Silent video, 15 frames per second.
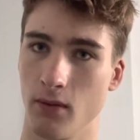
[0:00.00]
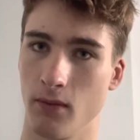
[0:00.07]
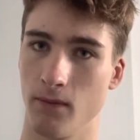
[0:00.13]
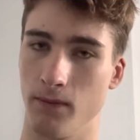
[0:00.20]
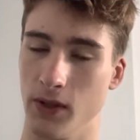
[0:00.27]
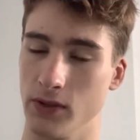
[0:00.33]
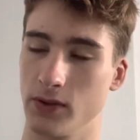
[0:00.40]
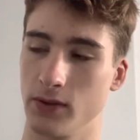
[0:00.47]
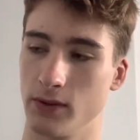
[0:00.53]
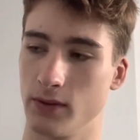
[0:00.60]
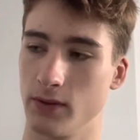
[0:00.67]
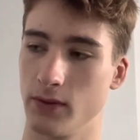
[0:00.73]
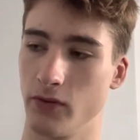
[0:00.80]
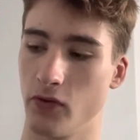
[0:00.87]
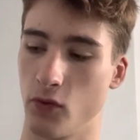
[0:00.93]
but
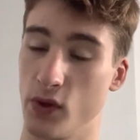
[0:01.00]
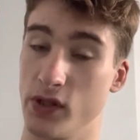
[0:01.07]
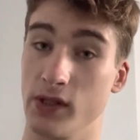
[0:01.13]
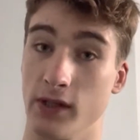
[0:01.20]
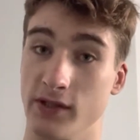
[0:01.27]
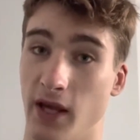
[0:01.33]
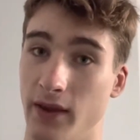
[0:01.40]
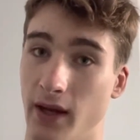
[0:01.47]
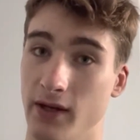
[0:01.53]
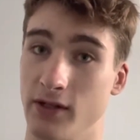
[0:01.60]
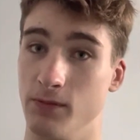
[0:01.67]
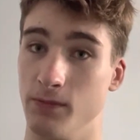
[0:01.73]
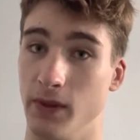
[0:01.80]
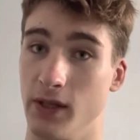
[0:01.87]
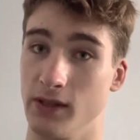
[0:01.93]
the reason I say that
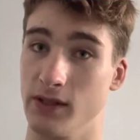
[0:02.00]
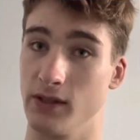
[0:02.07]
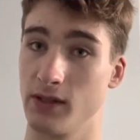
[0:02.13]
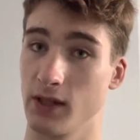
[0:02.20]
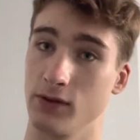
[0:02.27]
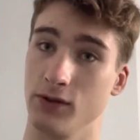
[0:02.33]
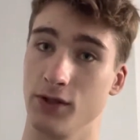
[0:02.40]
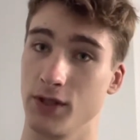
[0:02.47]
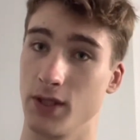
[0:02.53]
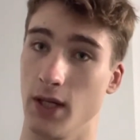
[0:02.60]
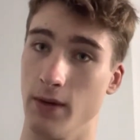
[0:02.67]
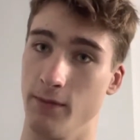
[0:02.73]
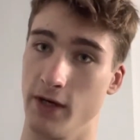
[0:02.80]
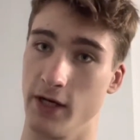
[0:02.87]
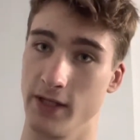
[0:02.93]
is because it doesn't just
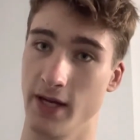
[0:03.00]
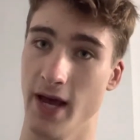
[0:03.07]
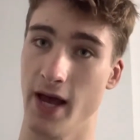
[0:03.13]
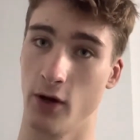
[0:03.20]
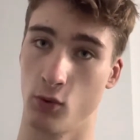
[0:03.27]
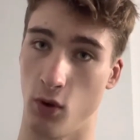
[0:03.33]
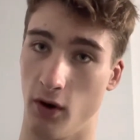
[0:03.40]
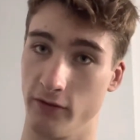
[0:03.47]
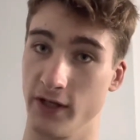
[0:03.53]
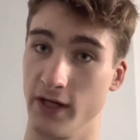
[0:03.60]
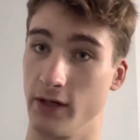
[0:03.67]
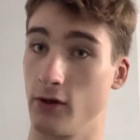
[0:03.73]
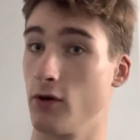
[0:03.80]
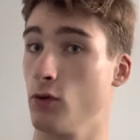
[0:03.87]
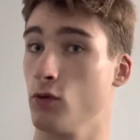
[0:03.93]
eliminate aircraft,
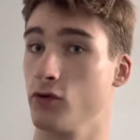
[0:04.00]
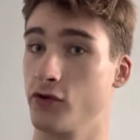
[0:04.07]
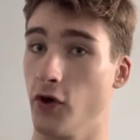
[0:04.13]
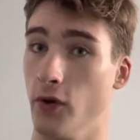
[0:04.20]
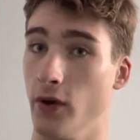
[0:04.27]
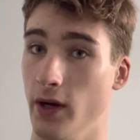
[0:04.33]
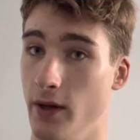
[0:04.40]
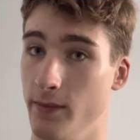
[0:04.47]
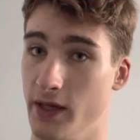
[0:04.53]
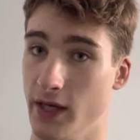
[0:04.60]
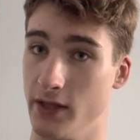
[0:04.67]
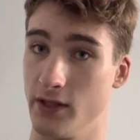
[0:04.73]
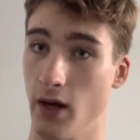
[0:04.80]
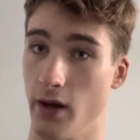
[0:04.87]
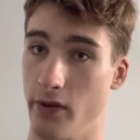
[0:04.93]
it can also
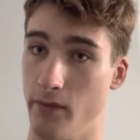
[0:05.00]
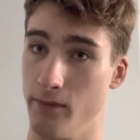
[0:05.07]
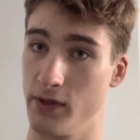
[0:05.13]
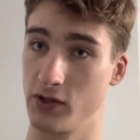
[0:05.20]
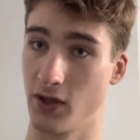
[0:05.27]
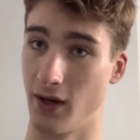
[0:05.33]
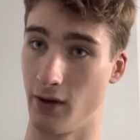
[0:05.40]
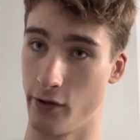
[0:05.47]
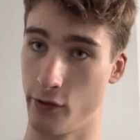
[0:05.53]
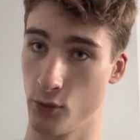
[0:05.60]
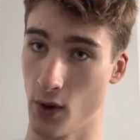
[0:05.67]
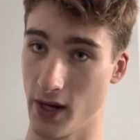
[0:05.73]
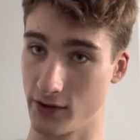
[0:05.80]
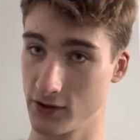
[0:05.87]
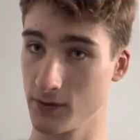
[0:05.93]
eliminate other missile
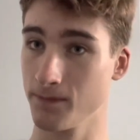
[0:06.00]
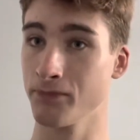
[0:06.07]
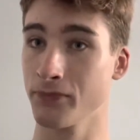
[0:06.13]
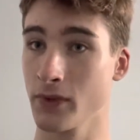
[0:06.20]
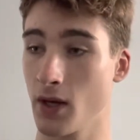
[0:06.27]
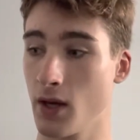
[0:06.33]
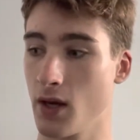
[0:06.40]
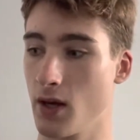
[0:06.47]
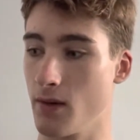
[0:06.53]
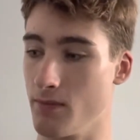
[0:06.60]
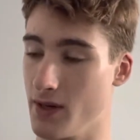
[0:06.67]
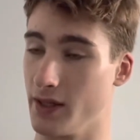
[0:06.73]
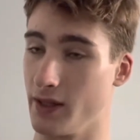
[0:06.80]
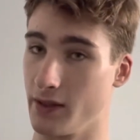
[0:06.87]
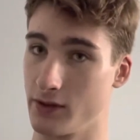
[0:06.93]
threats,
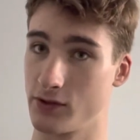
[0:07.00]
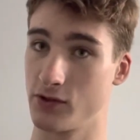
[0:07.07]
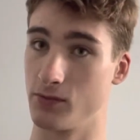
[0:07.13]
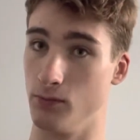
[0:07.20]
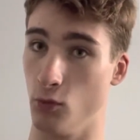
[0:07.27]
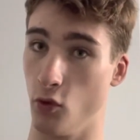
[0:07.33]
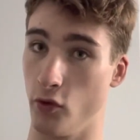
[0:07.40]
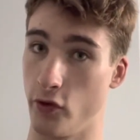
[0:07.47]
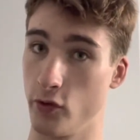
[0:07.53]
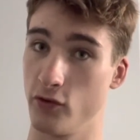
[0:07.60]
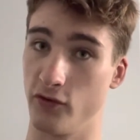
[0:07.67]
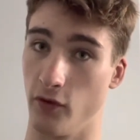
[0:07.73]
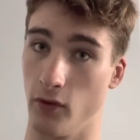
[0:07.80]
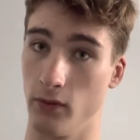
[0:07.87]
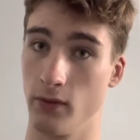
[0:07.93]
meaning it's more
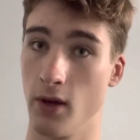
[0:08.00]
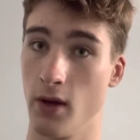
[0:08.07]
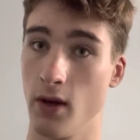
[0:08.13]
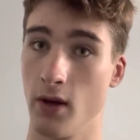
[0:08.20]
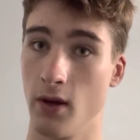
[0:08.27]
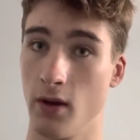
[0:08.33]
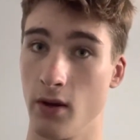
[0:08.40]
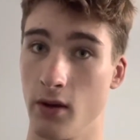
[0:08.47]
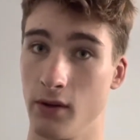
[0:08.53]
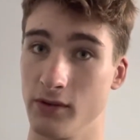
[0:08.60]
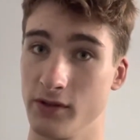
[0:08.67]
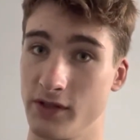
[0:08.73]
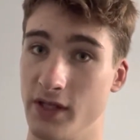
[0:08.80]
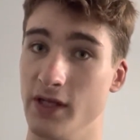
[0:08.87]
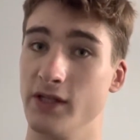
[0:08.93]
useful.
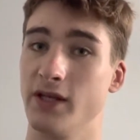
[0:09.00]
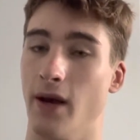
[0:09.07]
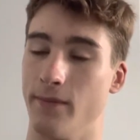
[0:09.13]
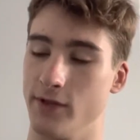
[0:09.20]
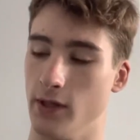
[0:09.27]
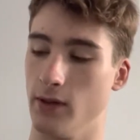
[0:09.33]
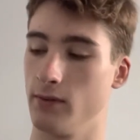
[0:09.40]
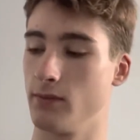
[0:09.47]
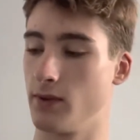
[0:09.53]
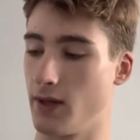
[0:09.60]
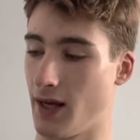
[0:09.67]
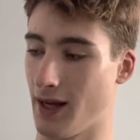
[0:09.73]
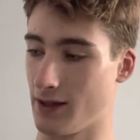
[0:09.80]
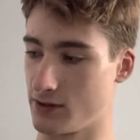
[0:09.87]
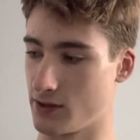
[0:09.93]
Sea Ceptor,
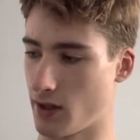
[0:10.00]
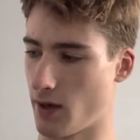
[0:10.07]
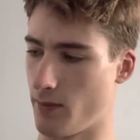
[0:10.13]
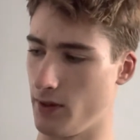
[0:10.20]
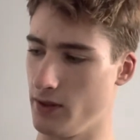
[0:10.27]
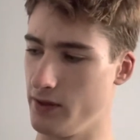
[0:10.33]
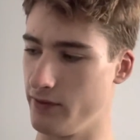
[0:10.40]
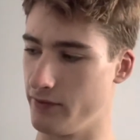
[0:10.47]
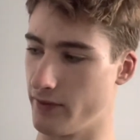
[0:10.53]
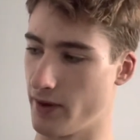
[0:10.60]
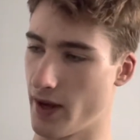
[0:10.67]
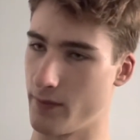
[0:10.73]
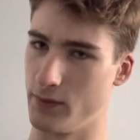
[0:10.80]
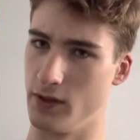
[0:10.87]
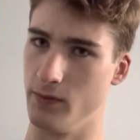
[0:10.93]
as I believe
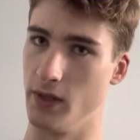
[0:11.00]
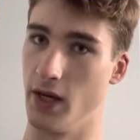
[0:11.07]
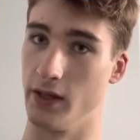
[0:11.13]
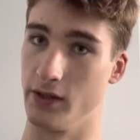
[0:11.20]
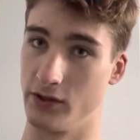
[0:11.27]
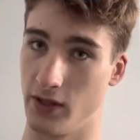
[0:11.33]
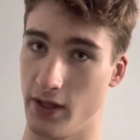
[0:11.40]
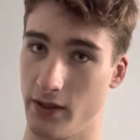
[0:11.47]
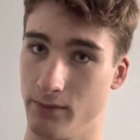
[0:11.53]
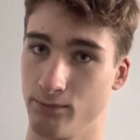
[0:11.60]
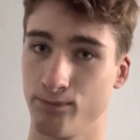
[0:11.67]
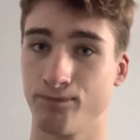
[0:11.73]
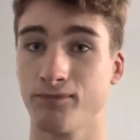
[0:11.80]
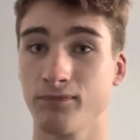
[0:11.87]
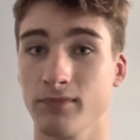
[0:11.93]
MDBA said,
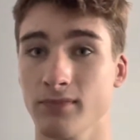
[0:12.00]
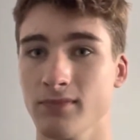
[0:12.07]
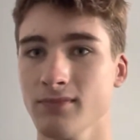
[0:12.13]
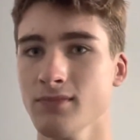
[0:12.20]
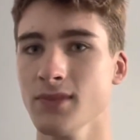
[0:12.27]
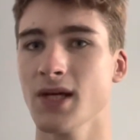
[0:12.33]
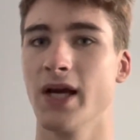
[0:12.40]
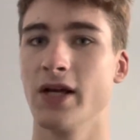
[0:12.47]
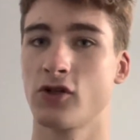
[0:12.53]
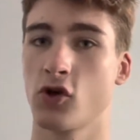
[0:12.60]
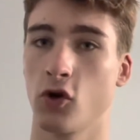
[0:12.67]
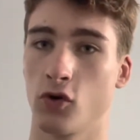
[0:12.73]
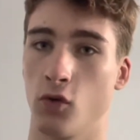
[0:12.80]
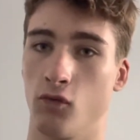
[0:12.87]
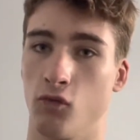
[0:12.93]
it's
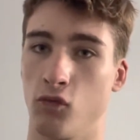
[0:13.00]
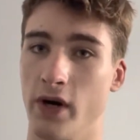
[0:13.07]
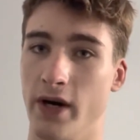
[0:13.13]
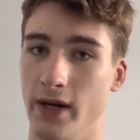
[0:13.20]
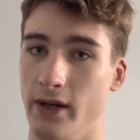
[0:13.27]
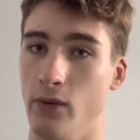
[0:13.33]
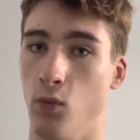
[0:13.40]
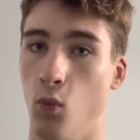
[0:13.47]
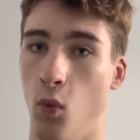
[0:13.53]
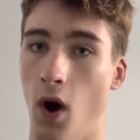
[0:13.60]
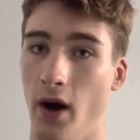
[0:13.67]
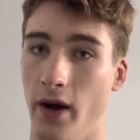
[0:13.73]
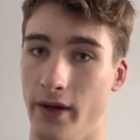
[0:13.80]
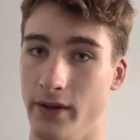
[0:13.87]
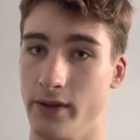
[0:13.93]
got a really
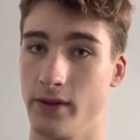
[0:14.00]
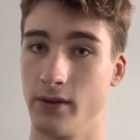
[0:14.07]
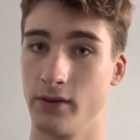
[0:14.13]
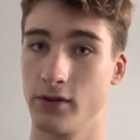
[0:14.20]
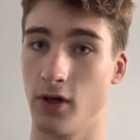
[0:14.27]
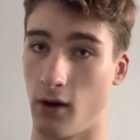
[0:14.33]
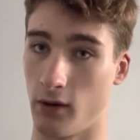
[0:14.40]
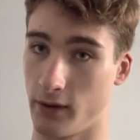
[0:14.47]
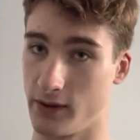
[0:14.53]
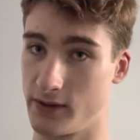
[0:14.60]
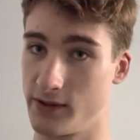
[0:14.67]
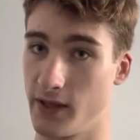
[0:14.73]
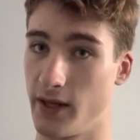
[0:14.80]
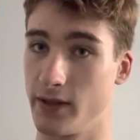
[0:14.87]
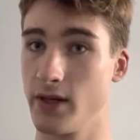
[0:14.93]
wide target
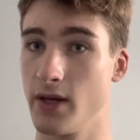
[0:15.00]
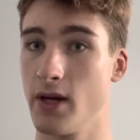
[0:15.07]
set,